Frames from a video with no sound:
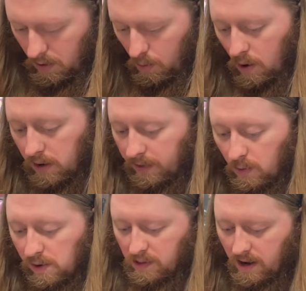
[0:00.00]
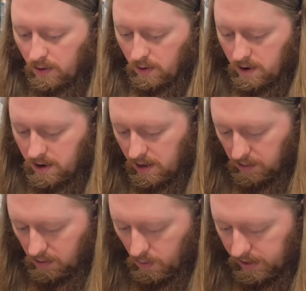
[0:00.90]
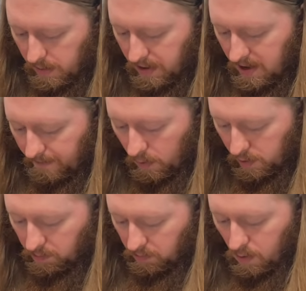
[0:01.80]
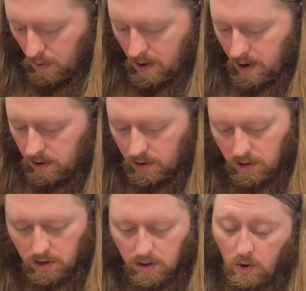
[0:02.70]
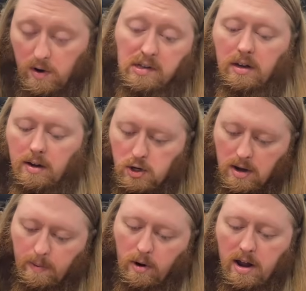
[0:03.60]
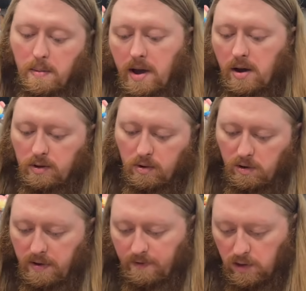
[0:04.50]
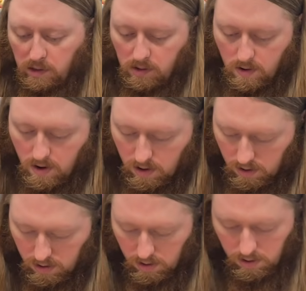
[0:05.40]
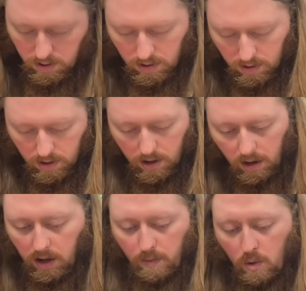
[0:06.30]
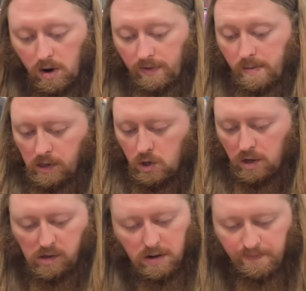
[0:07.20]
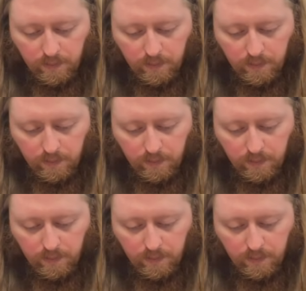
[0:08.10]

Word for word: One of the ones that I ordered is going to be for the store, or it's a condition upgrade, and my other one will be for the store one of them is just